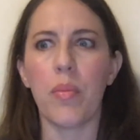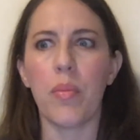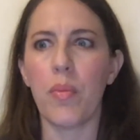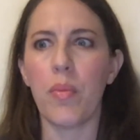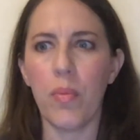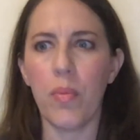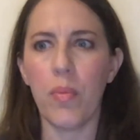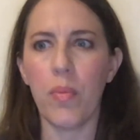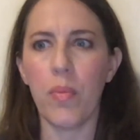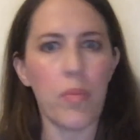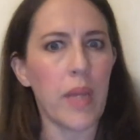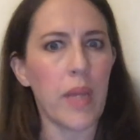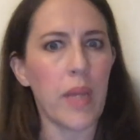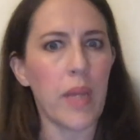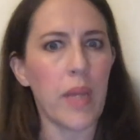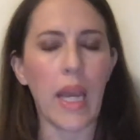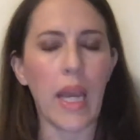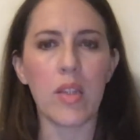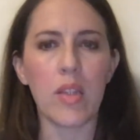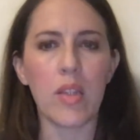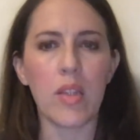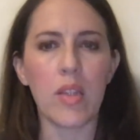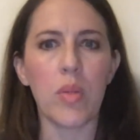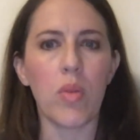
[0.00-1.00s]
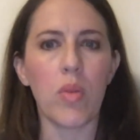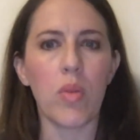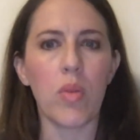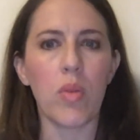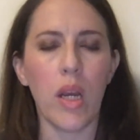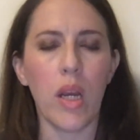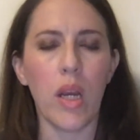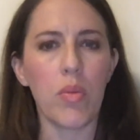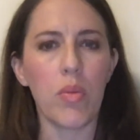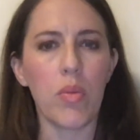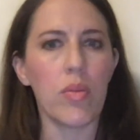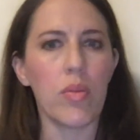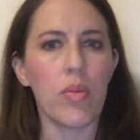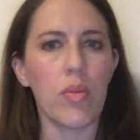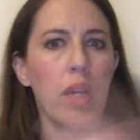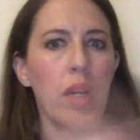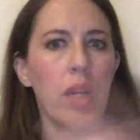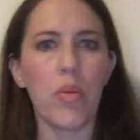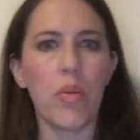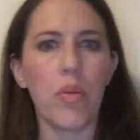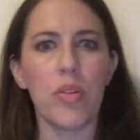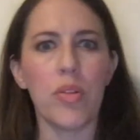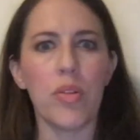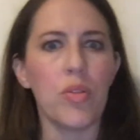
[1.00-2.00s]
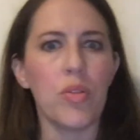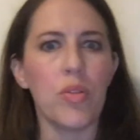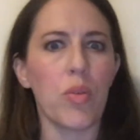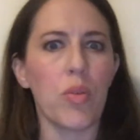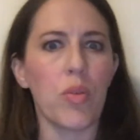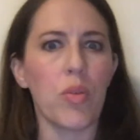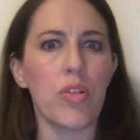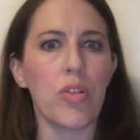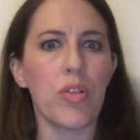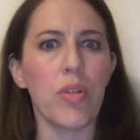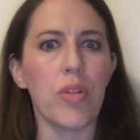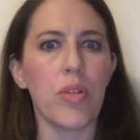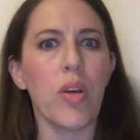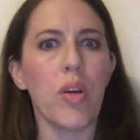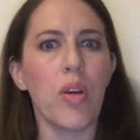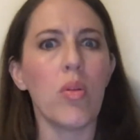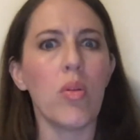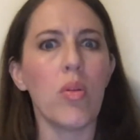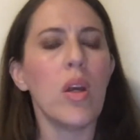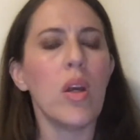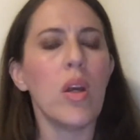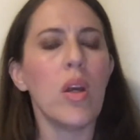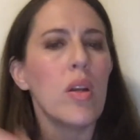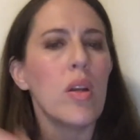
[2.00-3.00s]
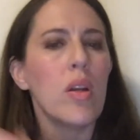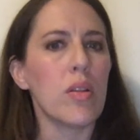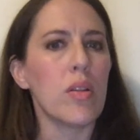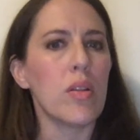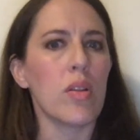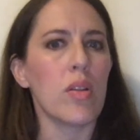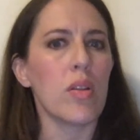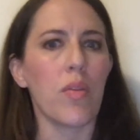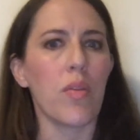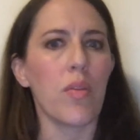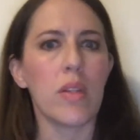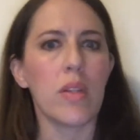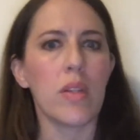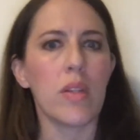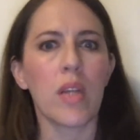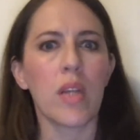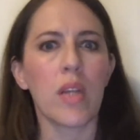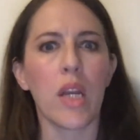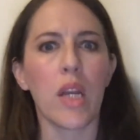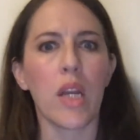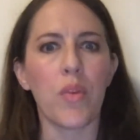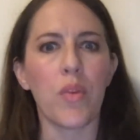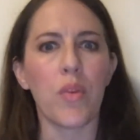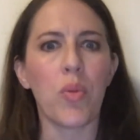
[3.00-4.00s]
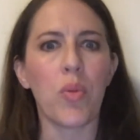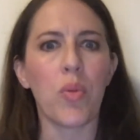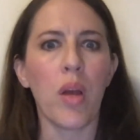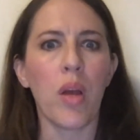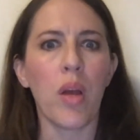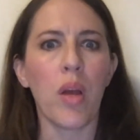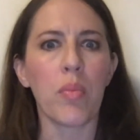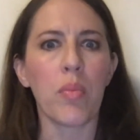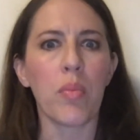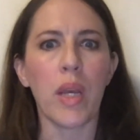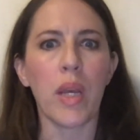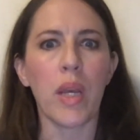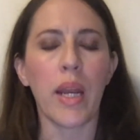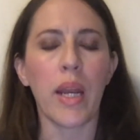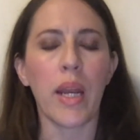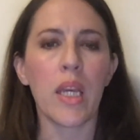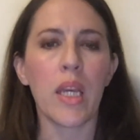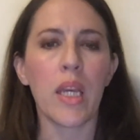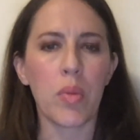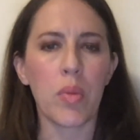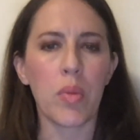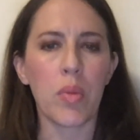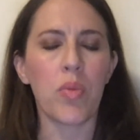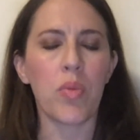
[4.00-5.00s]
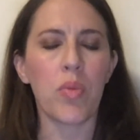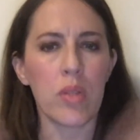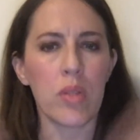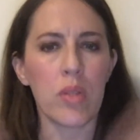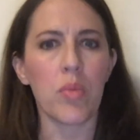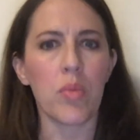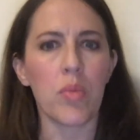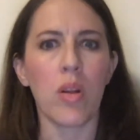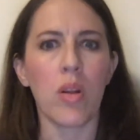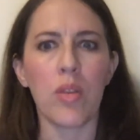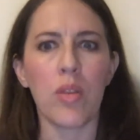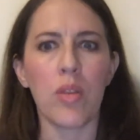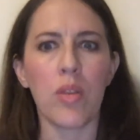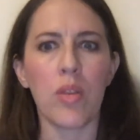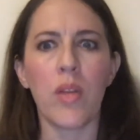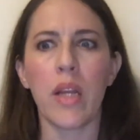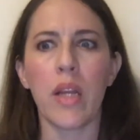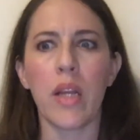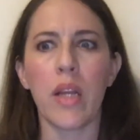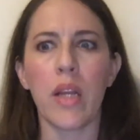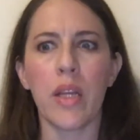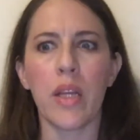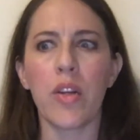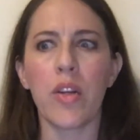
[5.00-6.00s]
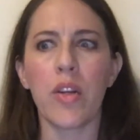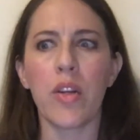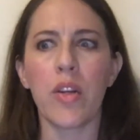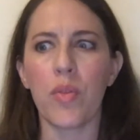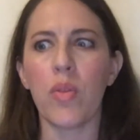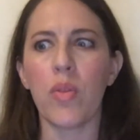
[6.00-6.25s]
They asked me, well, how would you use what you know to solve this kind of a problem? And I came up with something on the fly in the interview.